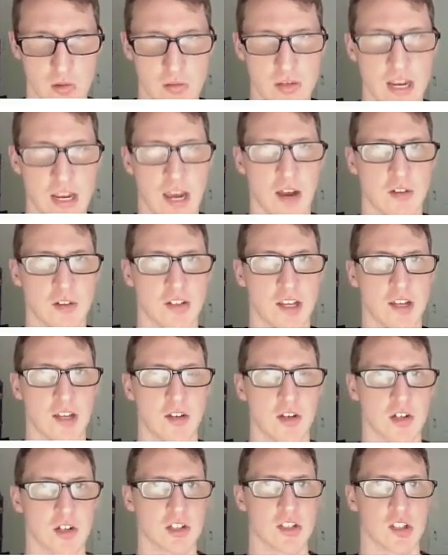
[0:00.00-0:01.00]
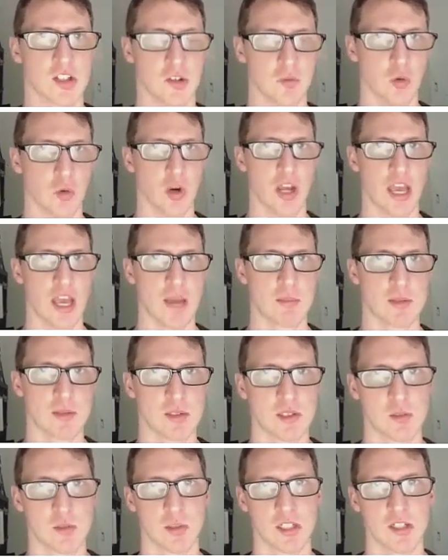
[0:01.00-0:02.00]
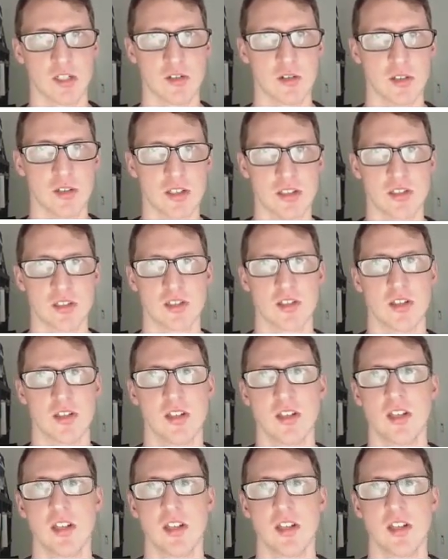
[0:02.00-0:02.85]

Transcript: Now take notice of what happens when you do this.